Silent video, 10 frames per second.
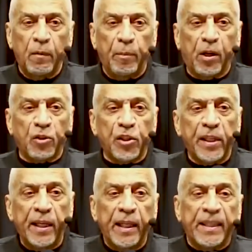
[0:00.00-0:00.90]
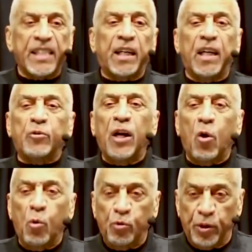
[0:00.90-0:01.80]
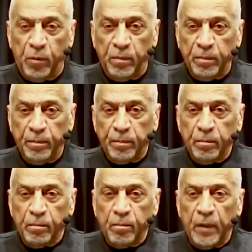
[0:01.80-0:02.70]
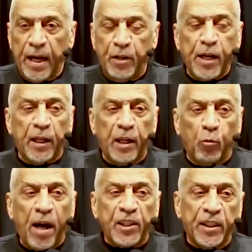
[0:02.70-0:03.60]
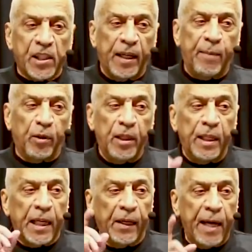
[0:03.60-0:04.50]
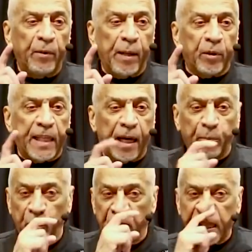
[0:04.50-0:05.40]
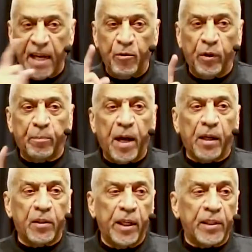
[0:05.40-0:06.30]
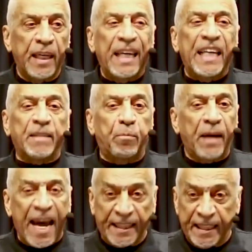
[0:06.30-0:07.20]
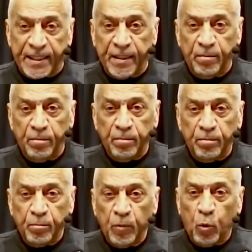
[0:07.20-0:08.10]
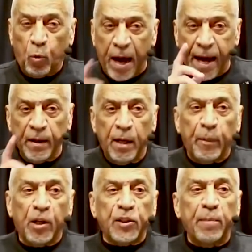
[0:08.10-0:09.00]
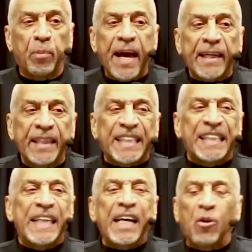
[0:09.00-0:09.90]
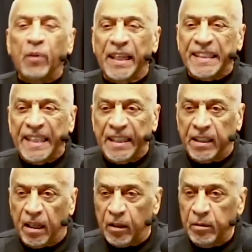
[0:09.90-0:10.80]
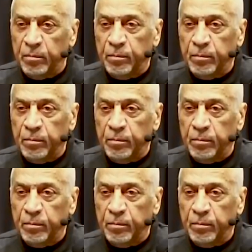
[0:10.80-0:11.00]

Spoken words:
because you see, this country owes you. And you got to watch this label. The label that was help you, save you in politics is blackness. Why? Because see, blackness is not only a skin color.